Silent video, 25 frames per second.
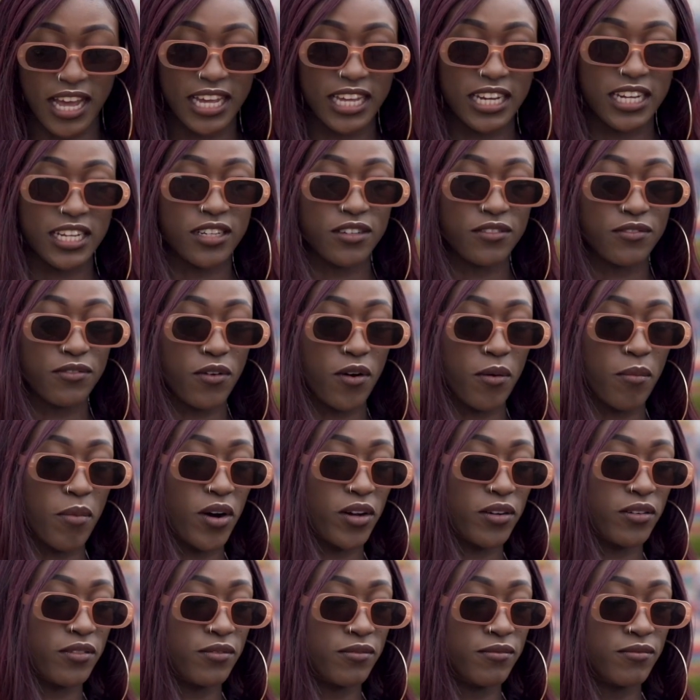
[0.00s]
island for
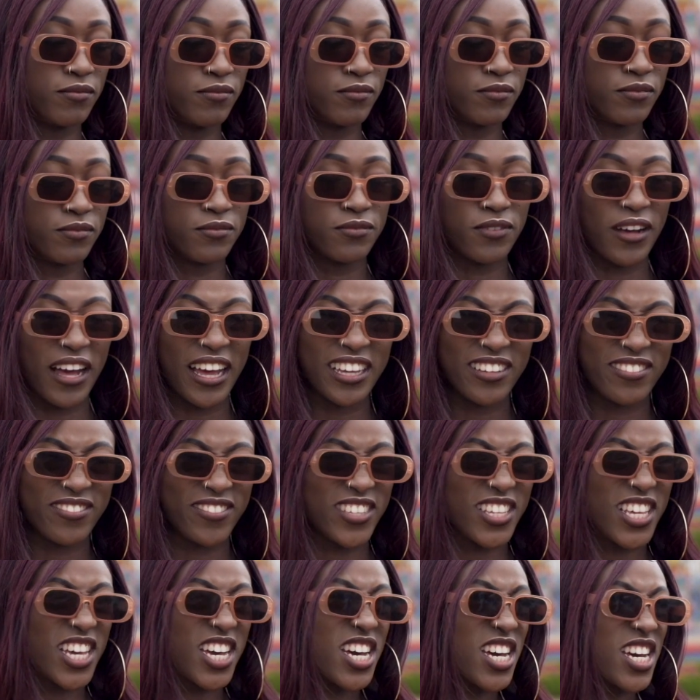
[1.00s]
about five
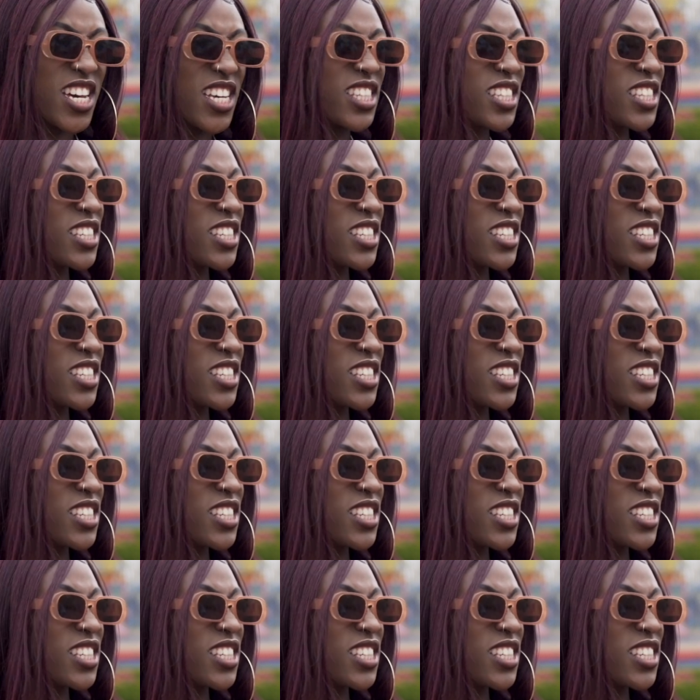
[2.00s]
years.